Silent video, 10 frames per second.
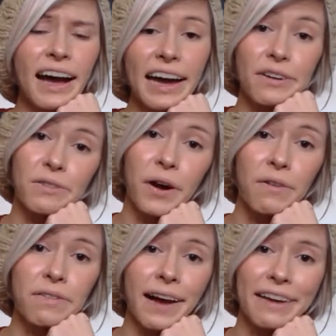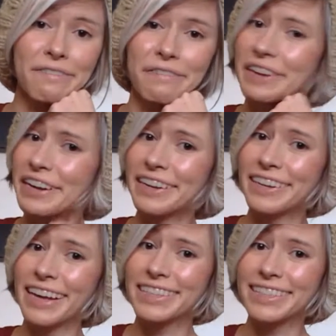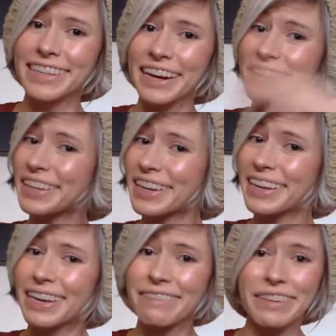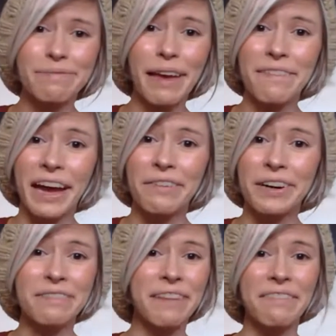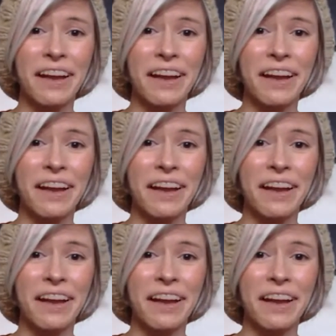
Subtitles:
I don't know if I'd fit in necessarily. I mean, maybe I would. Maybe